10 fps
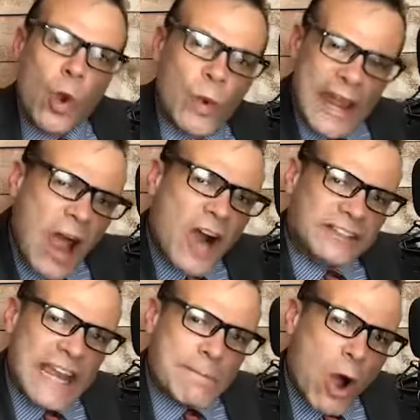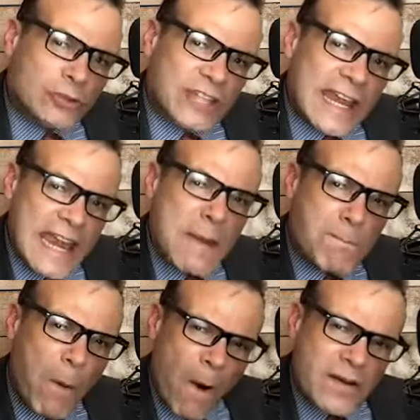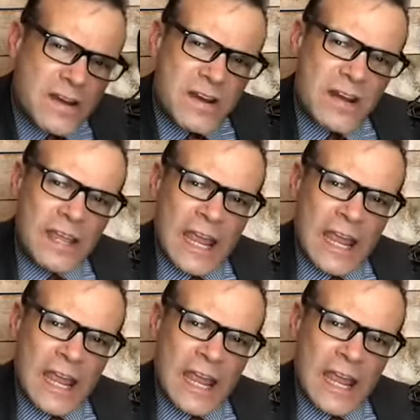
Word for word: We are the most important